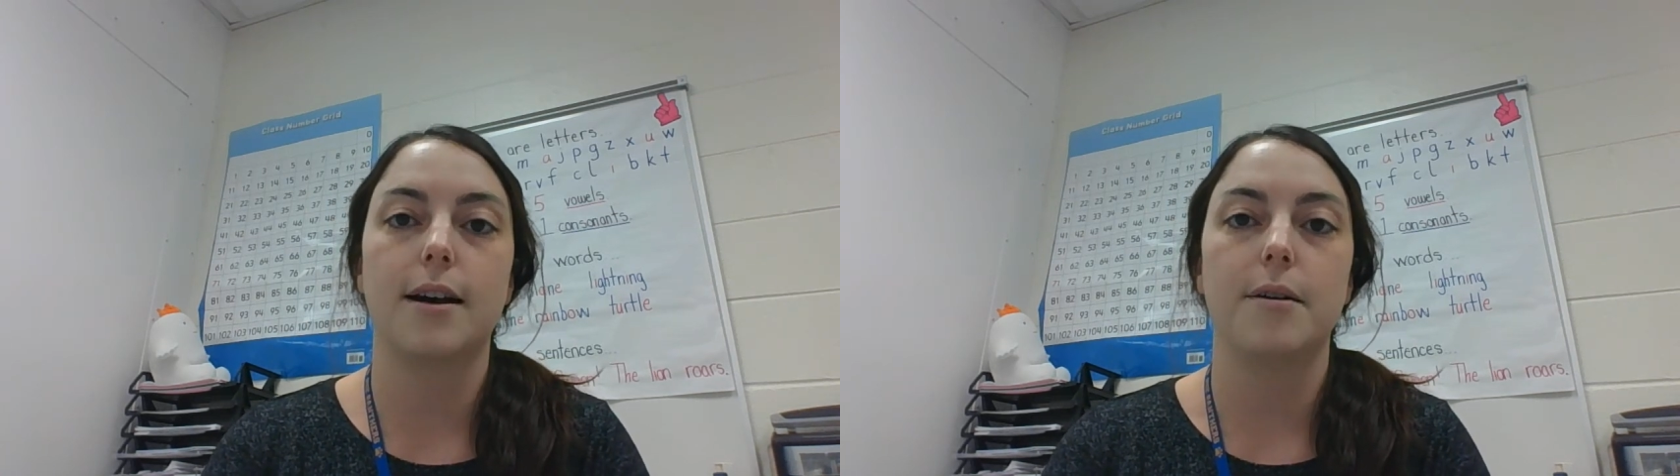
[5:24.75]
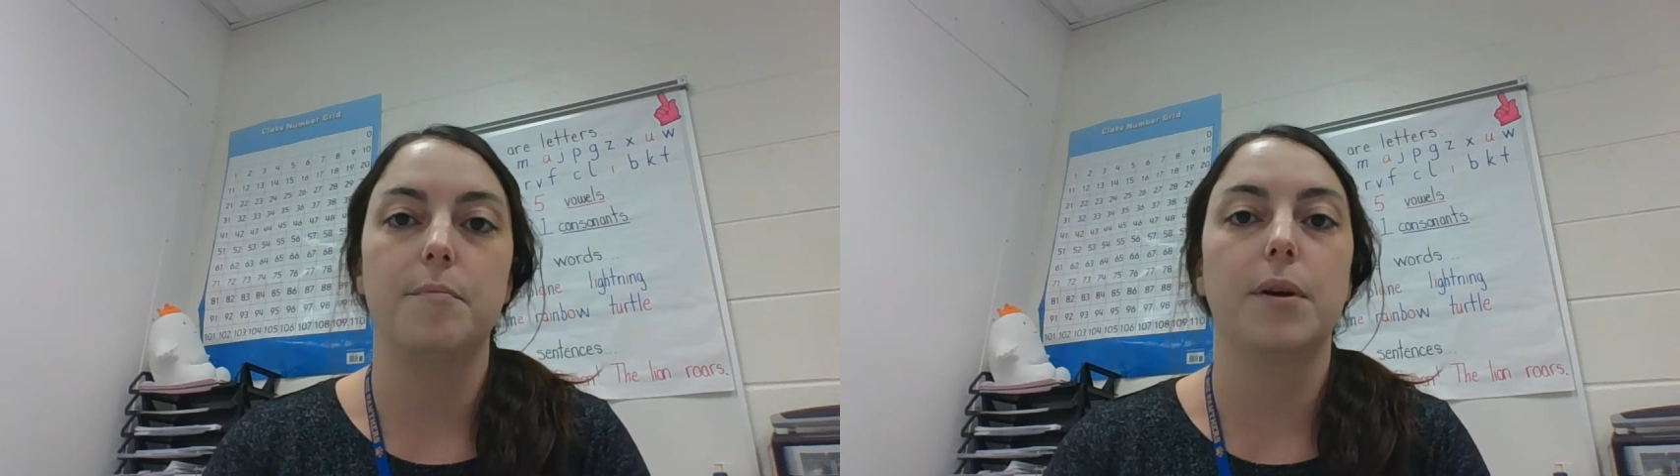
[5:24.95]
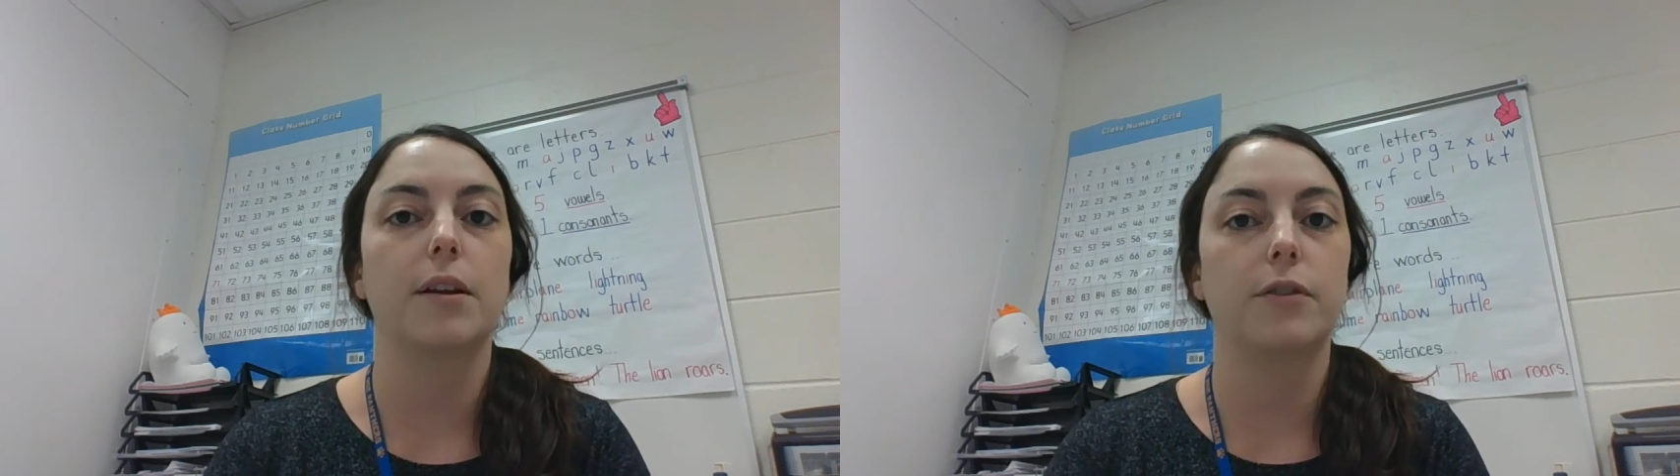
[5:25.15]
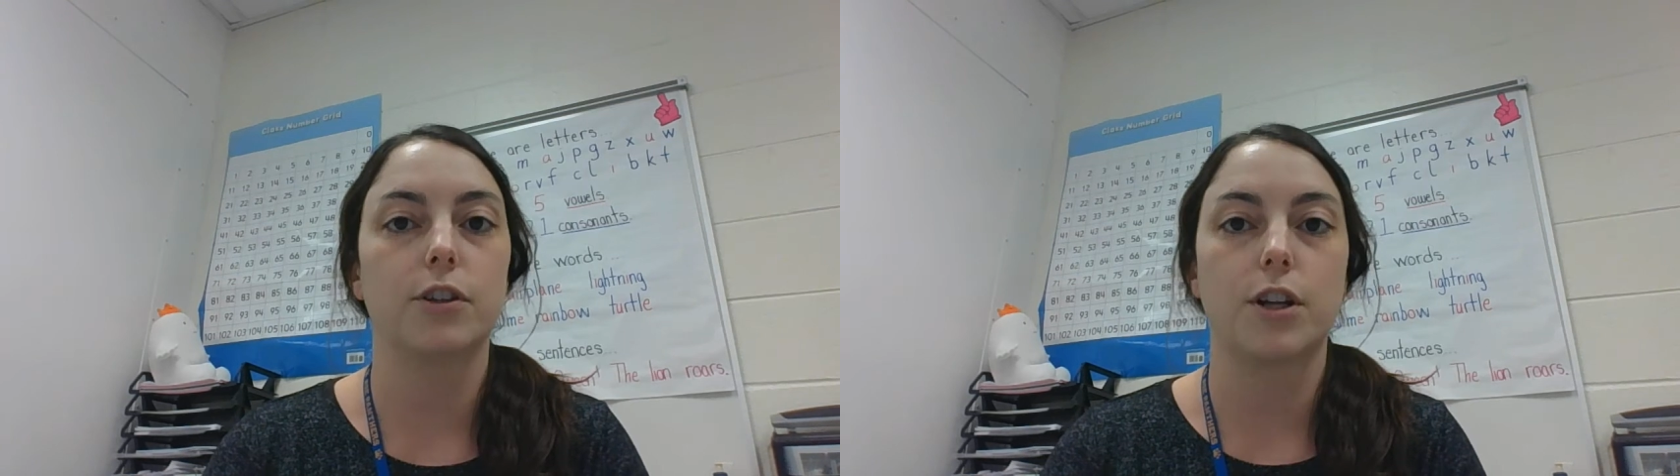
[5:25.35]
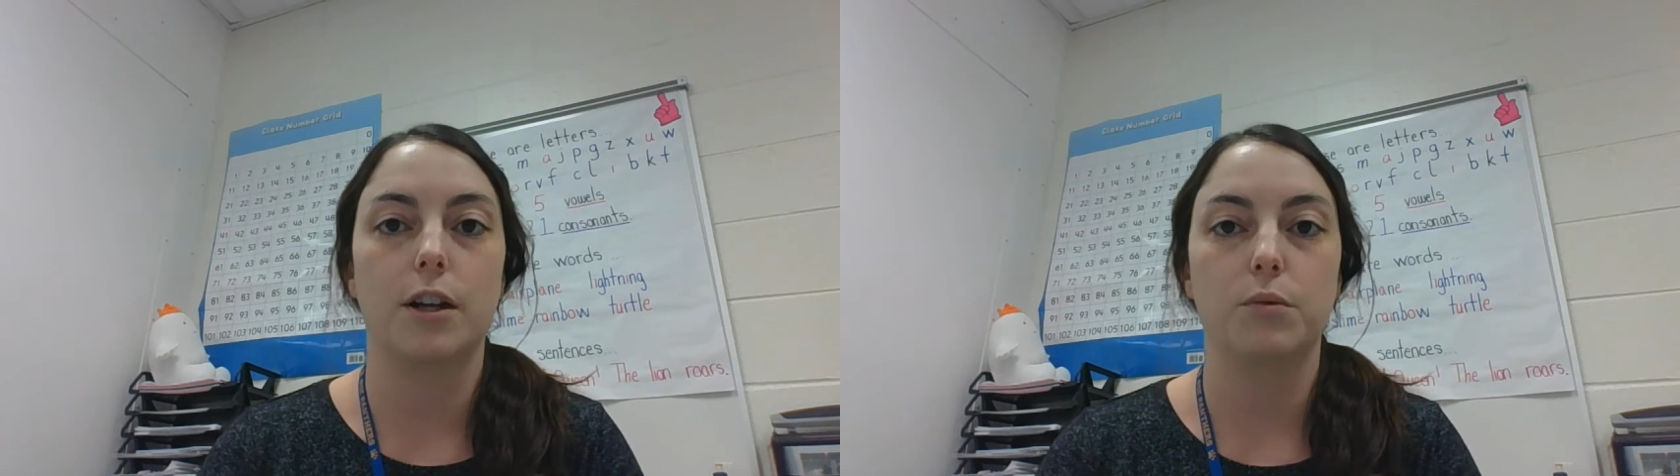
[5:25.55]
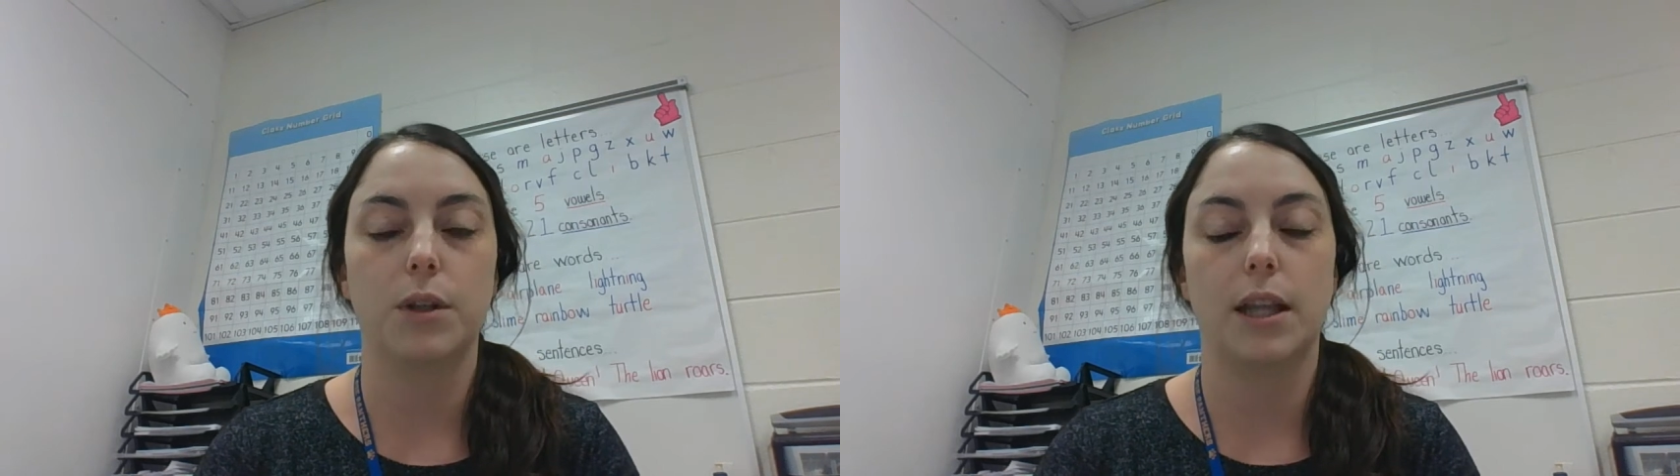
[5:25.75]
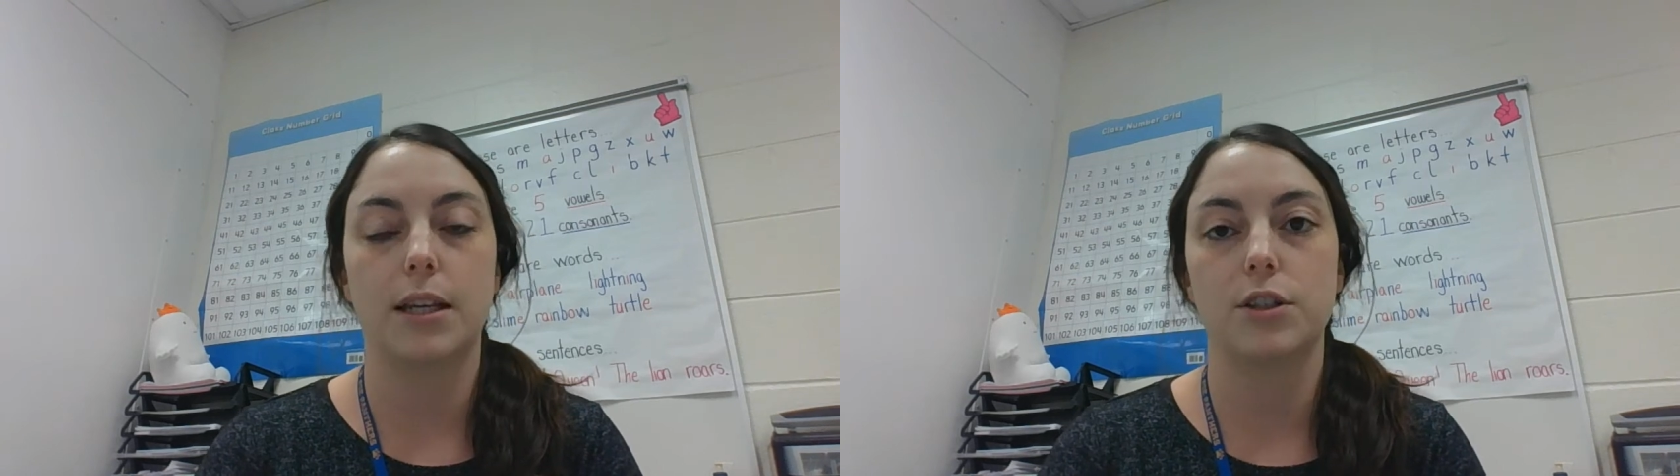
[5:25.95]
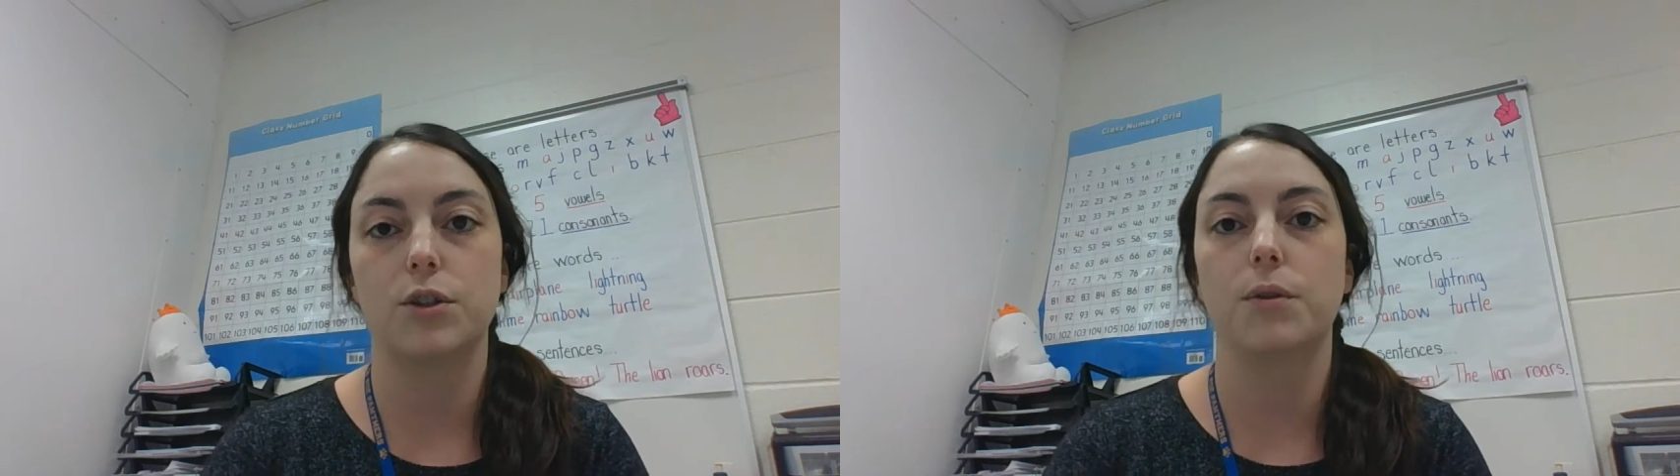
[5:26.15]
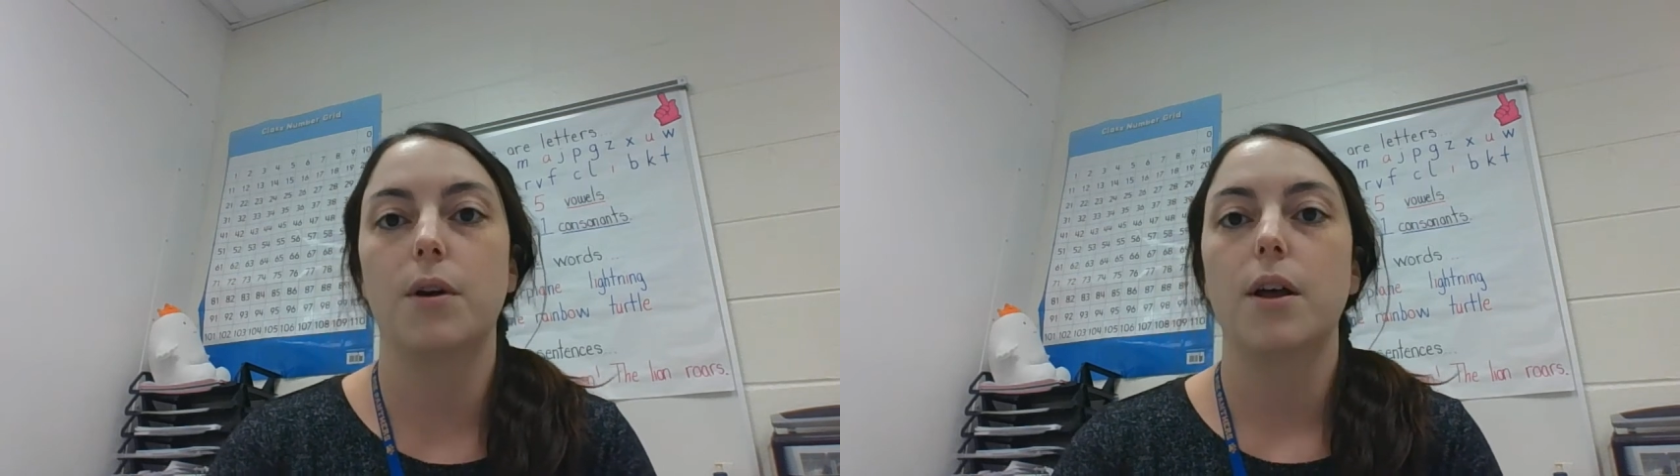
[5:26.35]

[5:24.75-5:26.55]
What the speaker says: but if your child would like to,